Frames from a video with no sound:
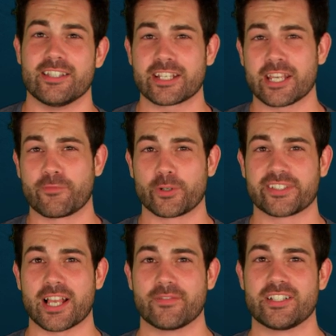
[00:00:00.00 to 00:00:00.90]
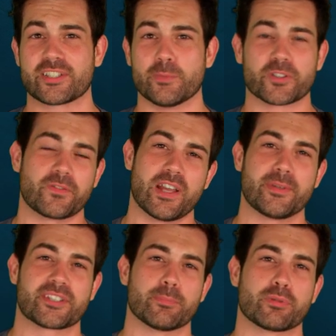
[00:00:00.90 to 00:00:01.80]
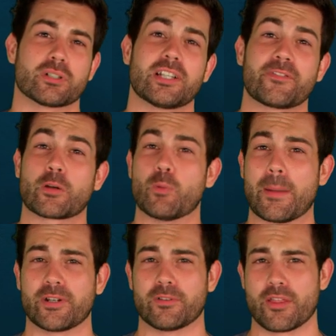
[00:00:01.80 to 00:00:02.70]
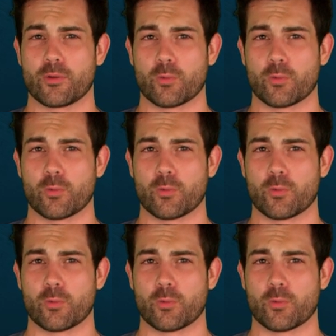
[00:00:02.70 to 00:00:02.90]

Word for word: The AK-47 is the most famous and prolific weapon around the